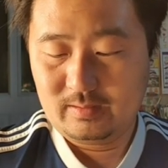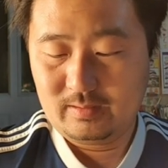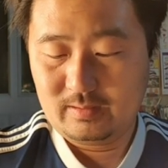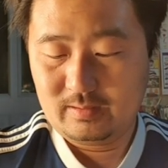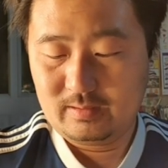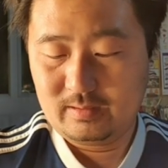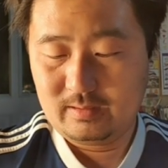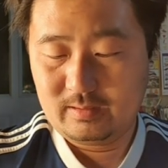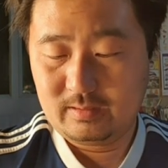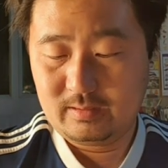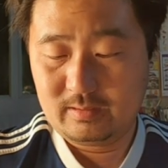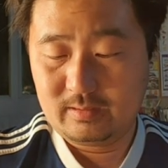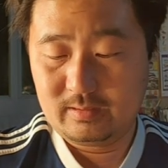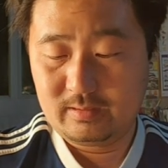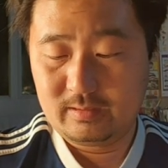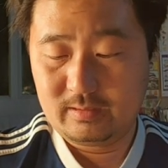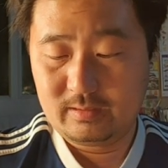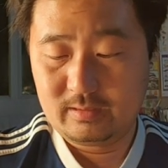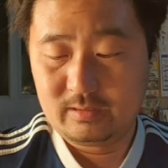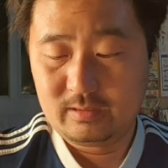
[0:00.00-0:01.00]
And
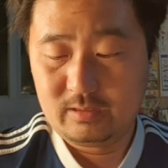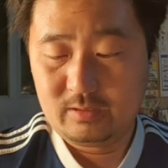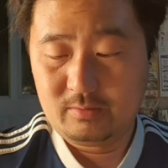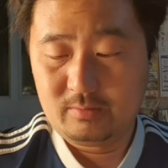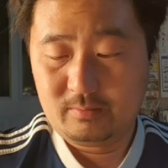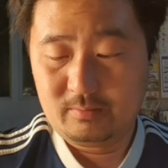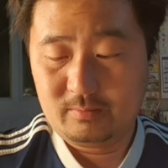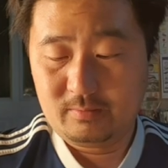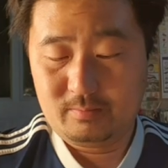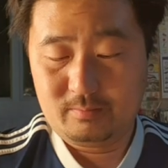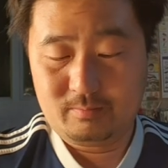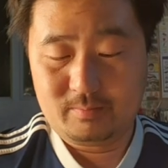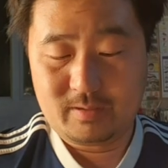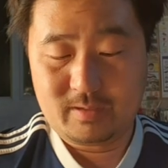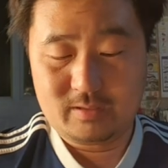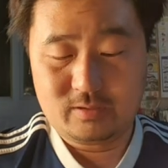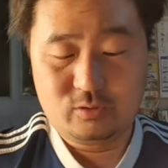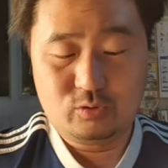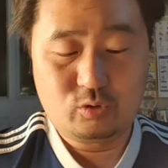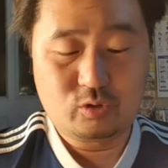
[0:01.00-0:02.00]

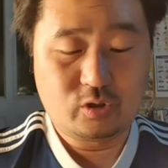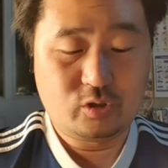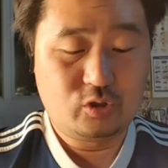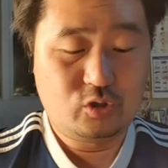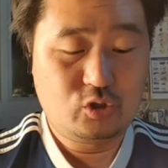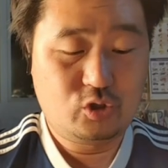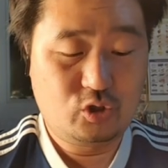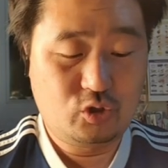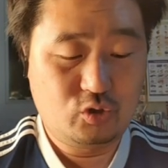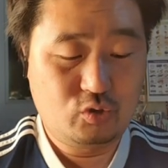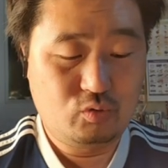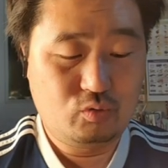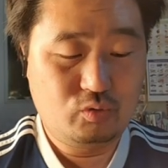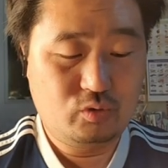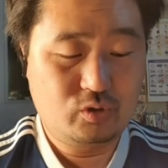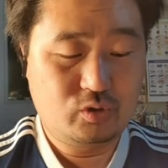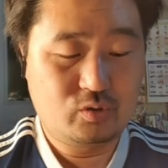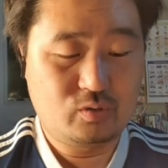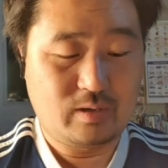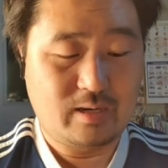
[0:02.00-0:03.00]
but you can
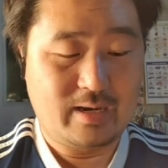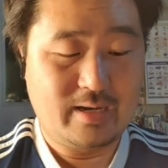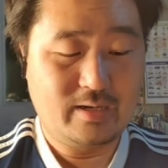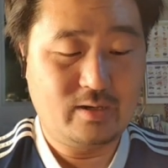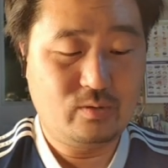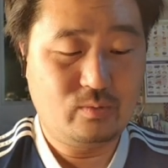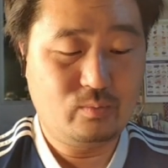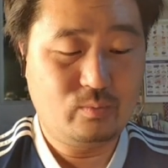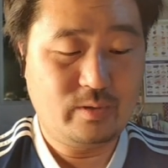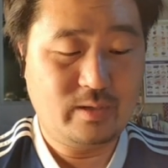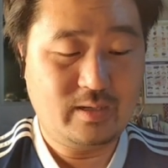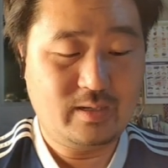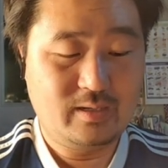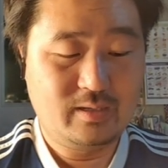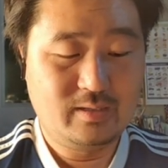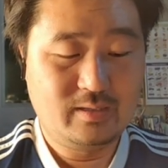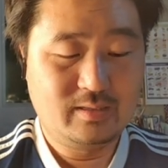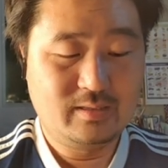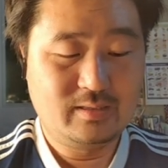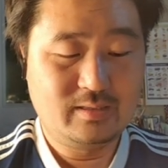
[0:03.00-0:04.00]
choose to either read
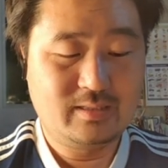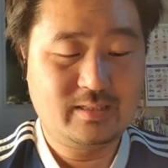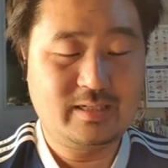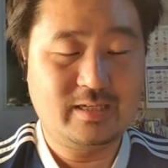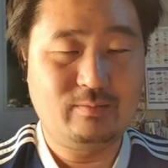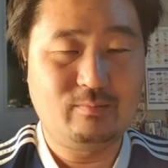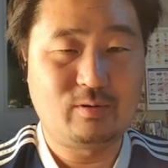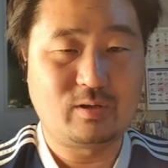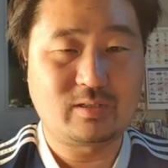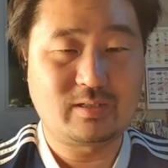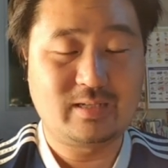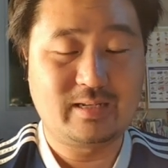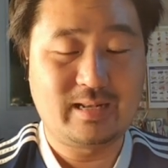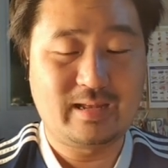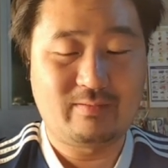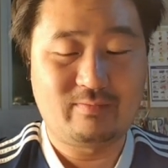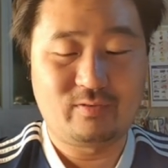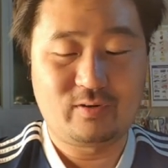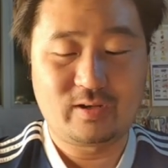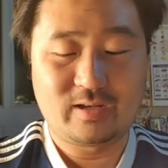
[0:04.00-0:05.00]
Zebras in
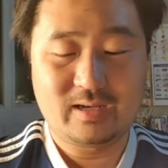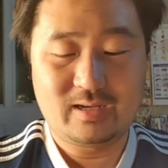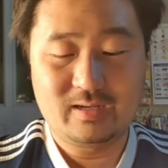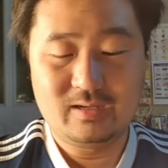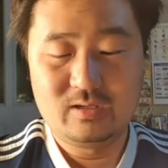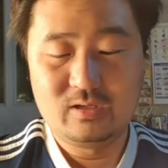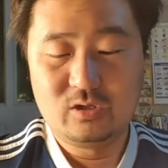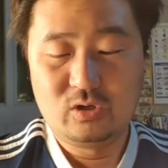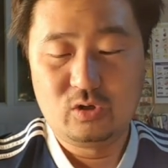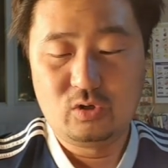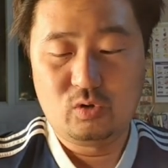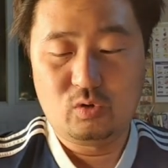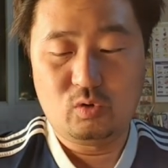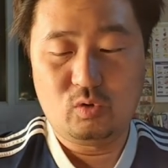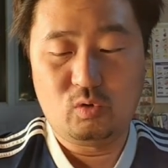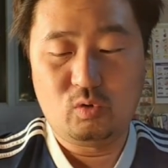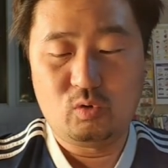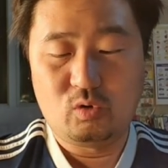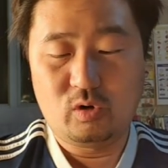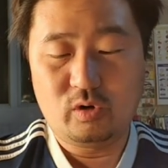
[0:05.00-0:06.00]
Africa,
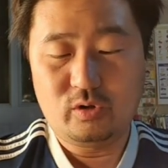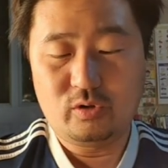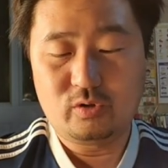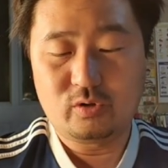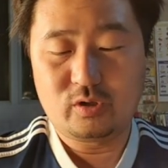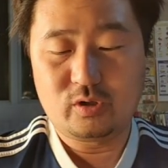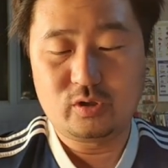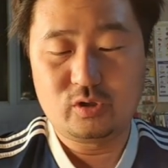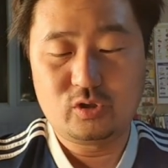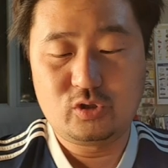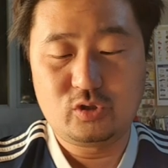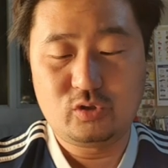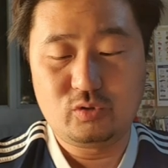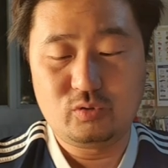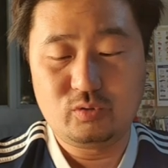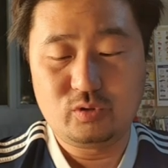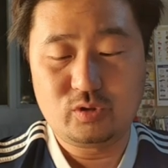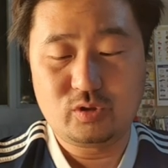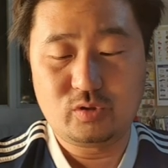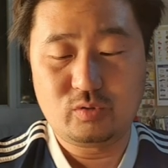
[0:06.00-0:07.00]
or you can
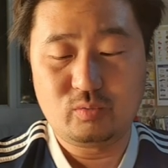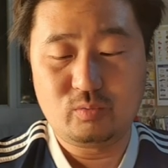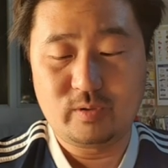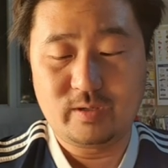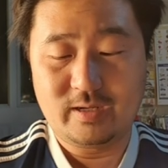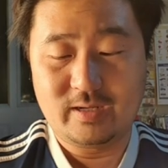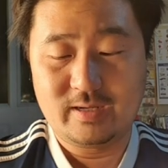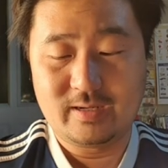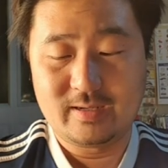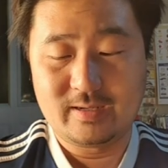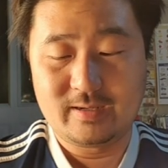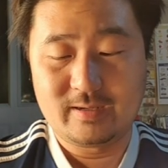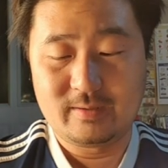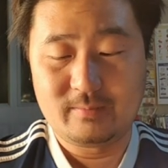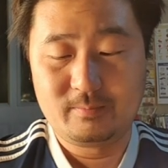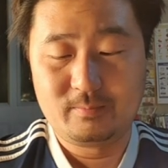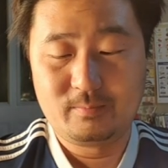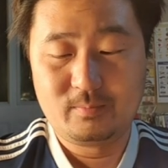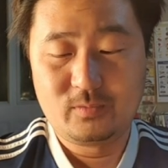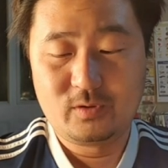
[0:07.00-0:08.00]
choose to read
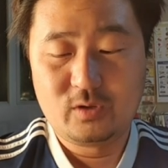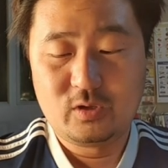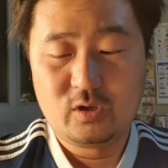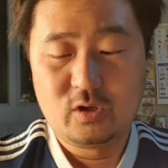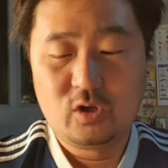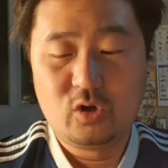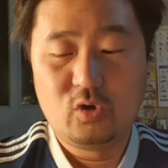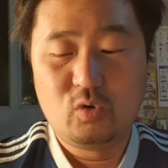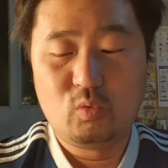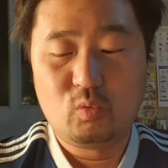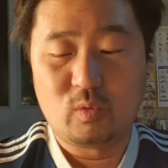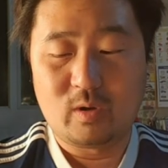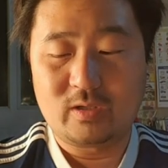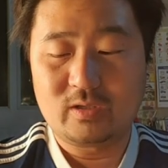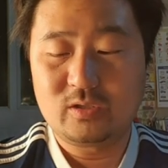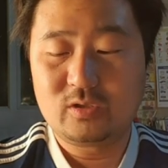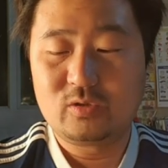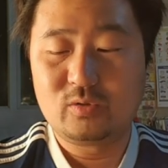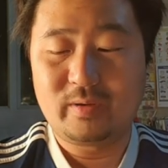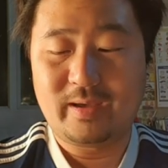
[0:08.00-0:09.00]
What
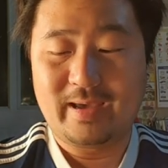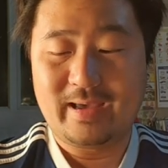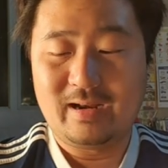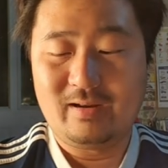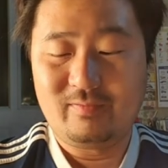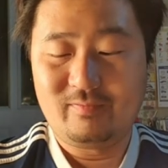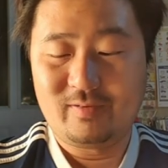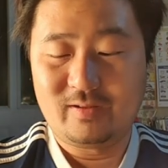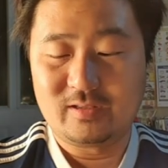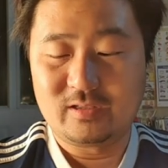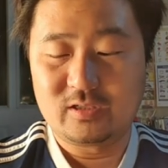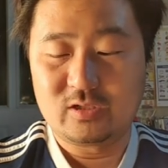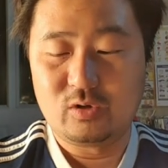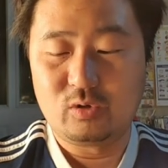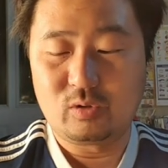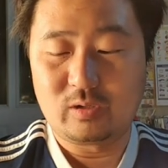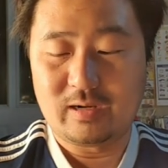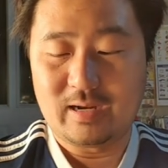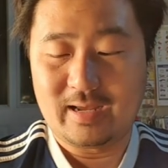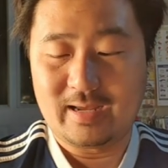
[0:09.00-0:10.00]
do elephants
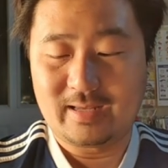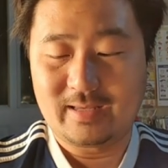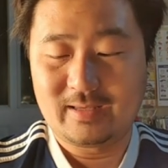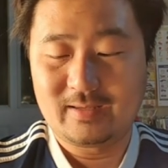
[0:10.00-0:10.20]
look like?